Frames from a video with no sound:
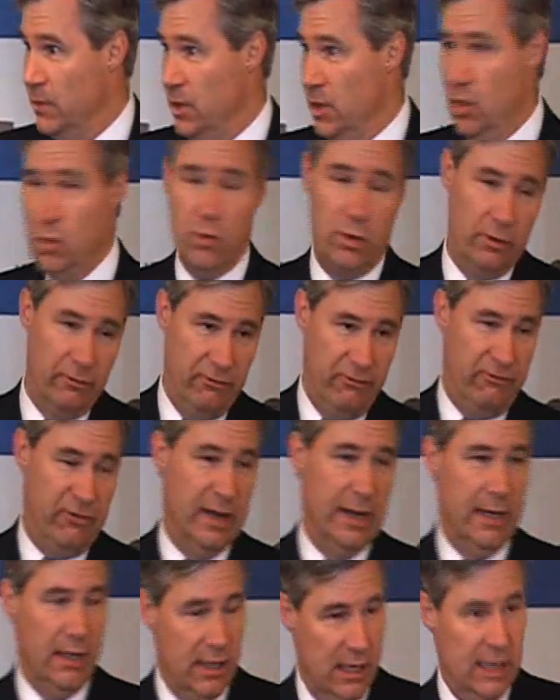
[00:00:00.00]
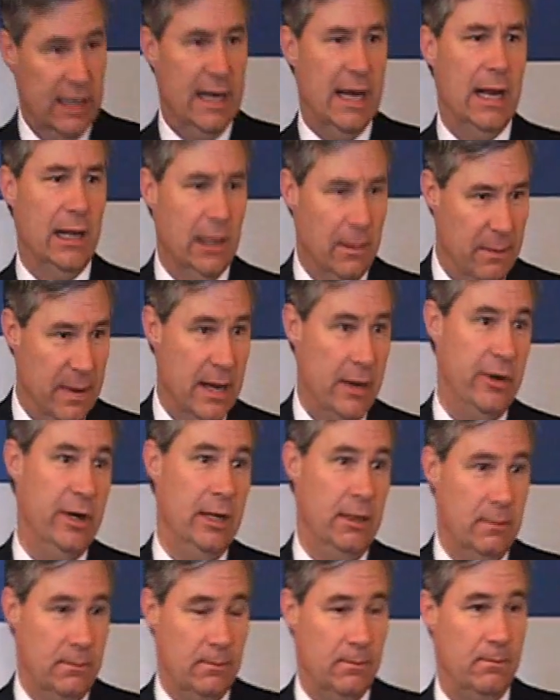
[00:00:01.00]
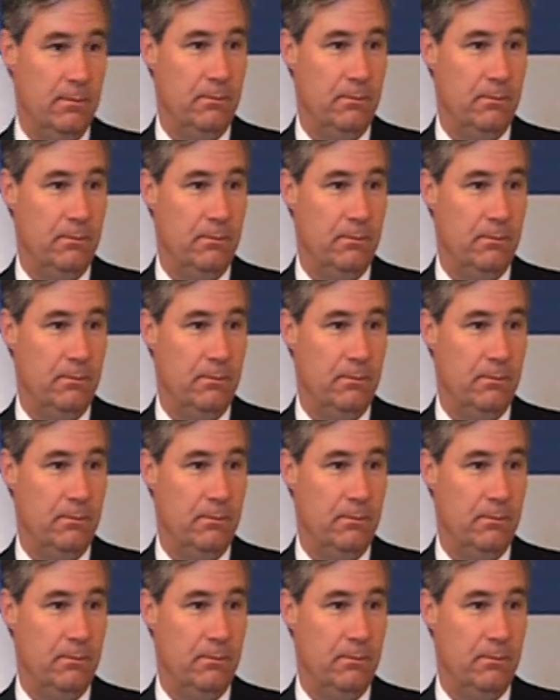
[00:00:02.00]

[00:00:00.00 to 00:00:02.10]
you can fight and yell about it,